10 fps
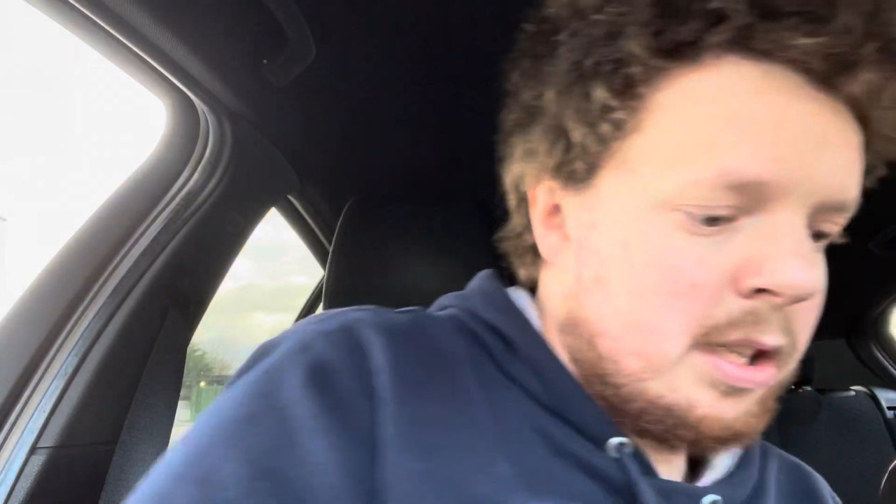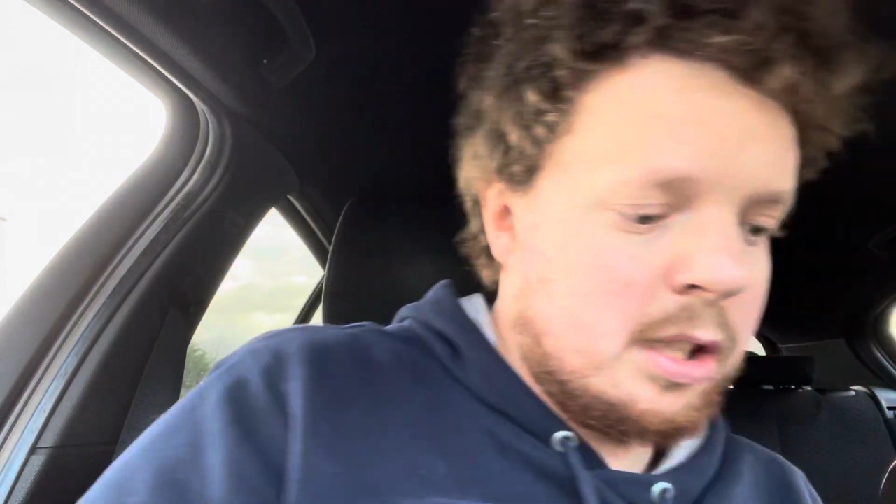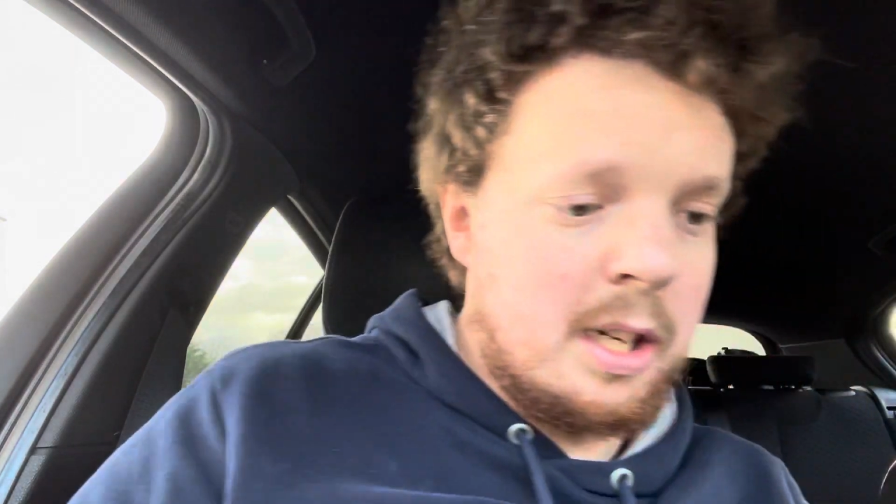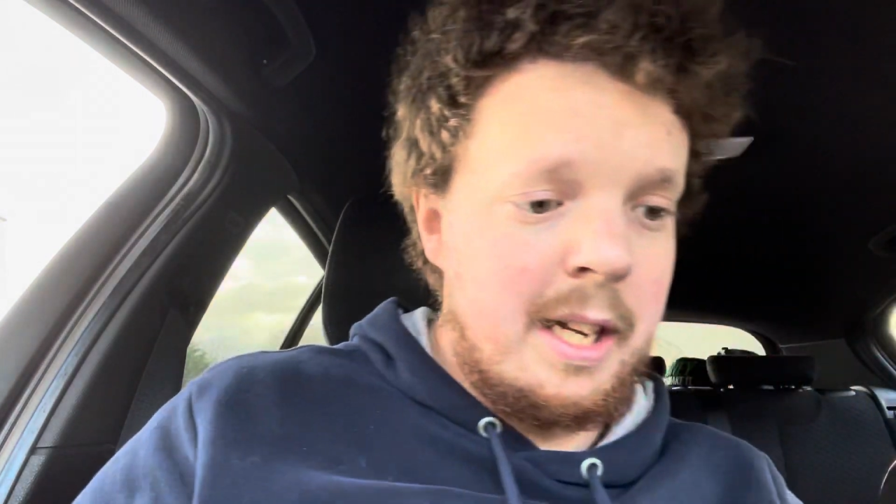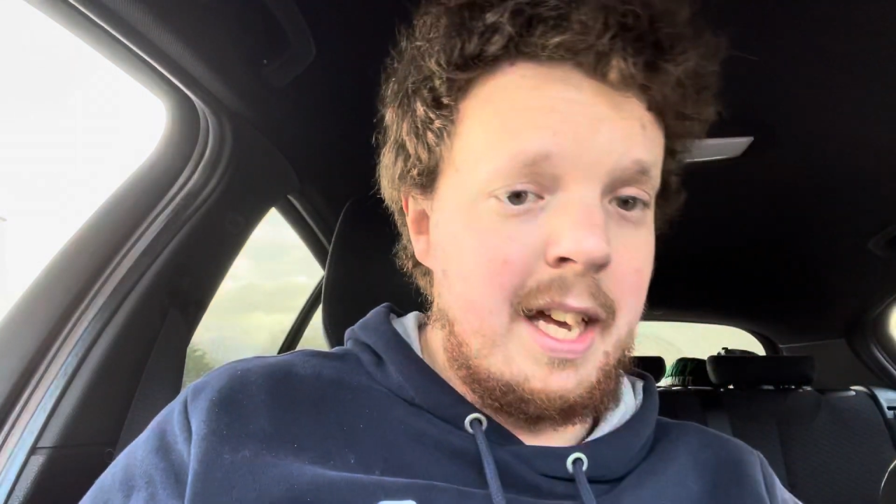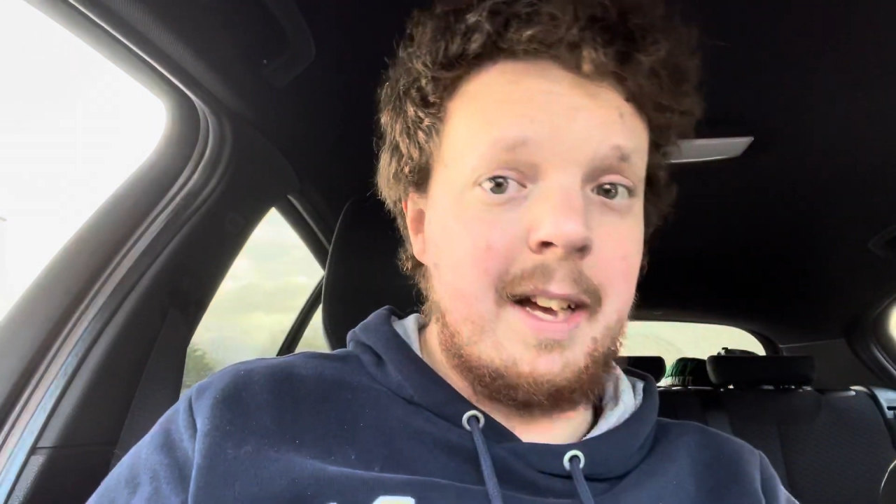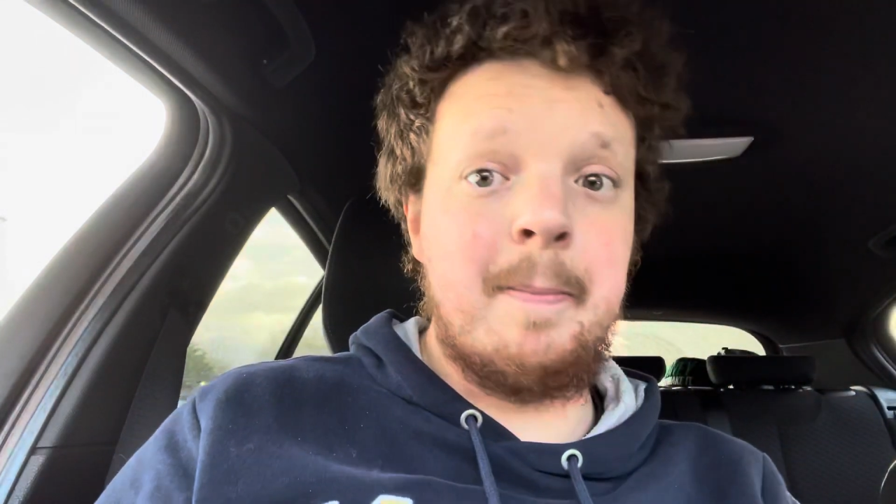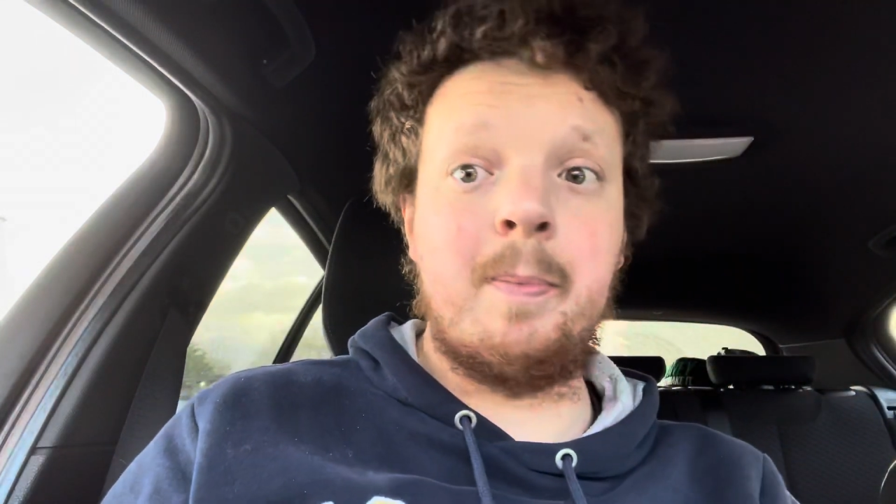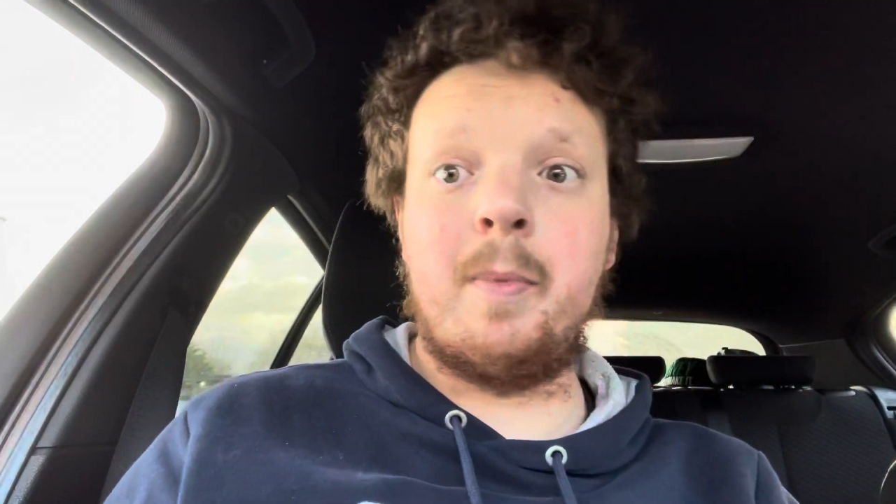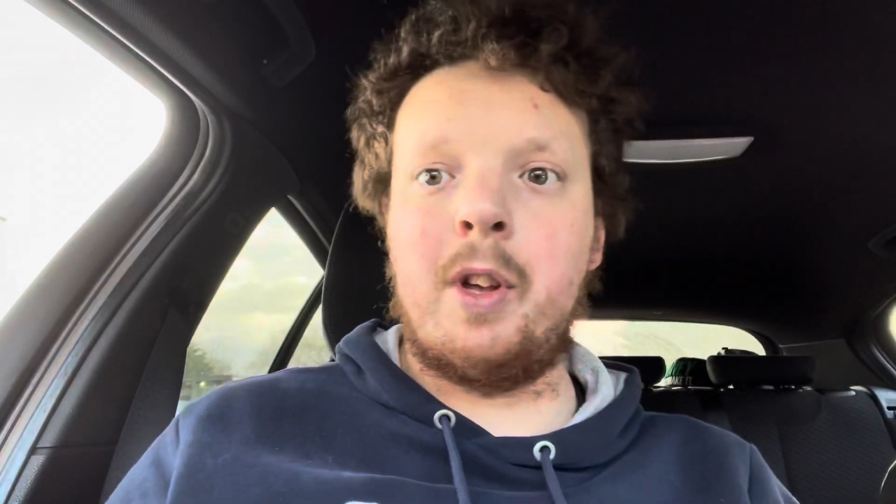So
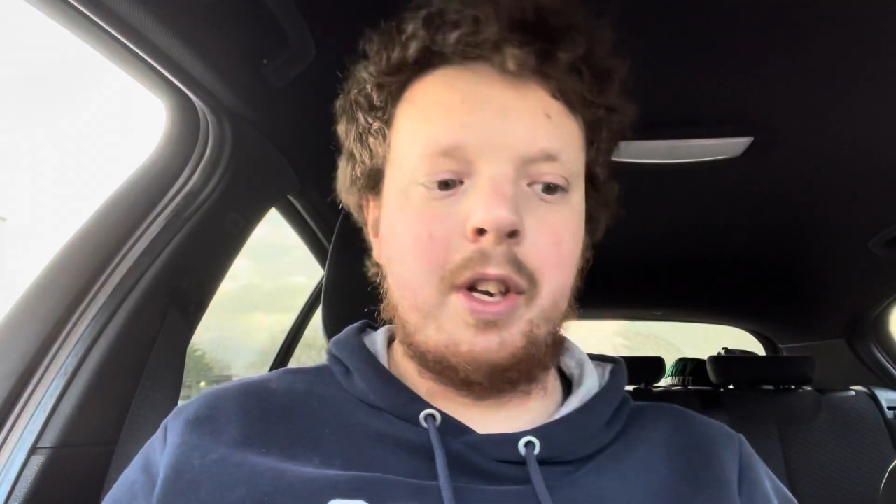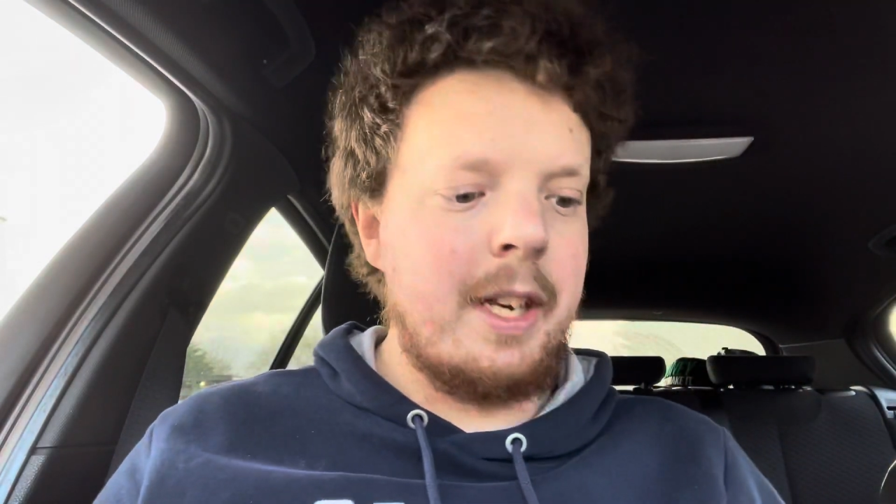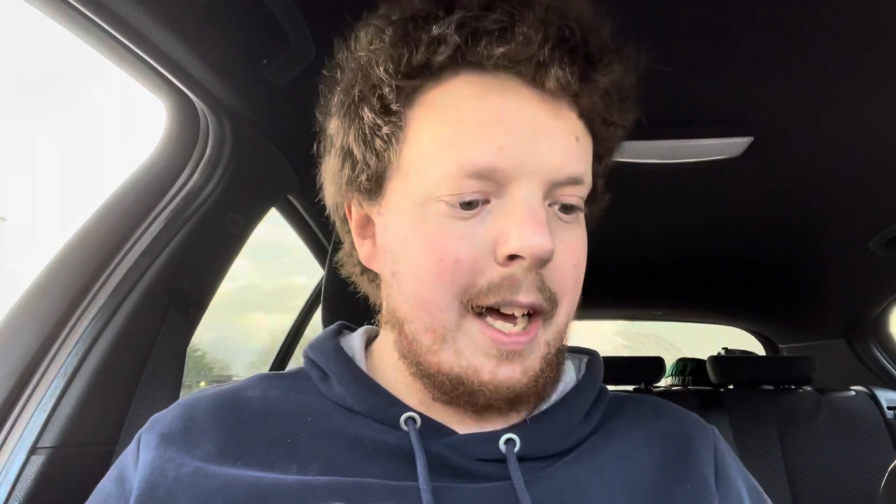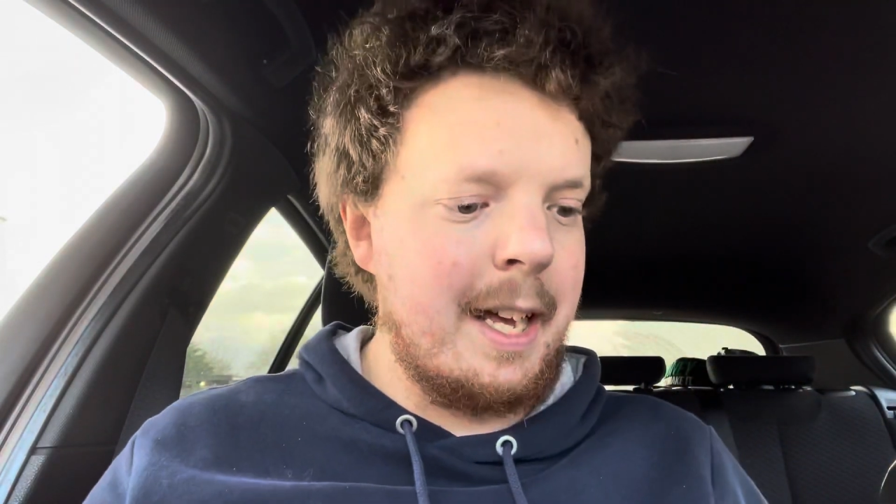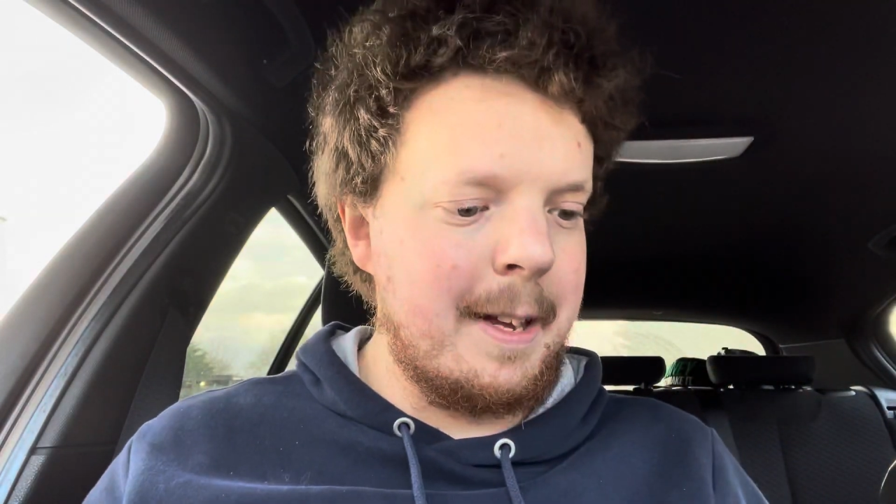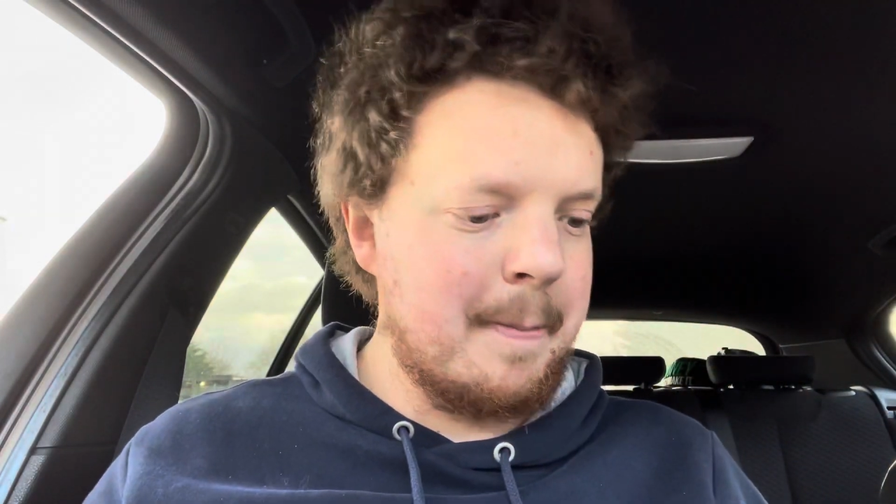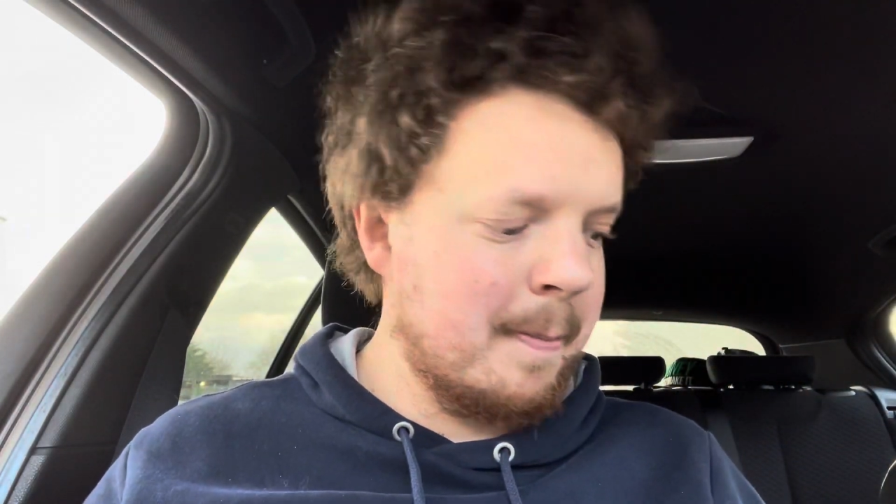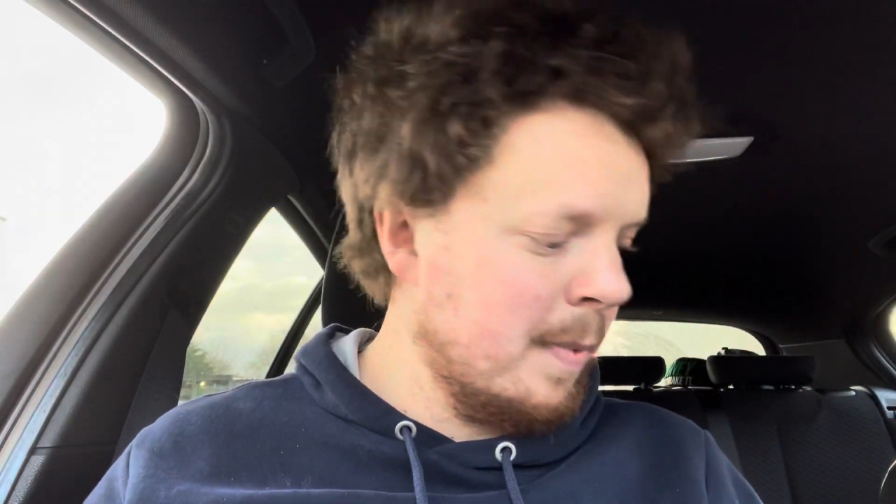yeah, good day.